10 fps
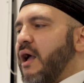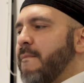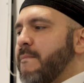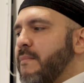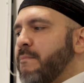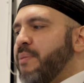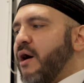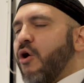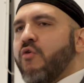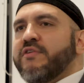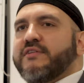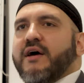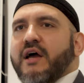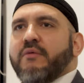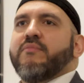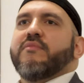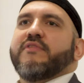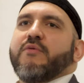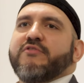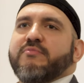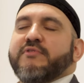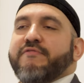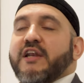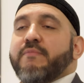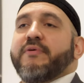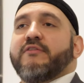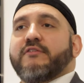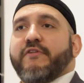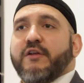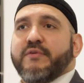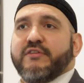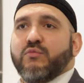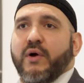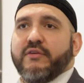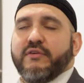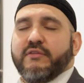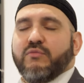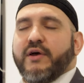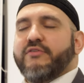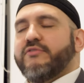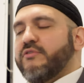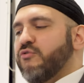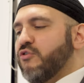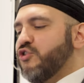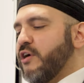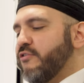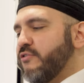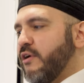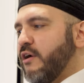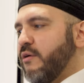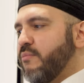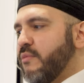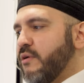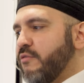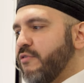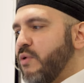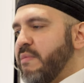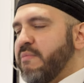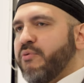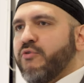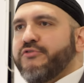Um, but over time, there was some development, developments in, West, in the West, not just um, for women, but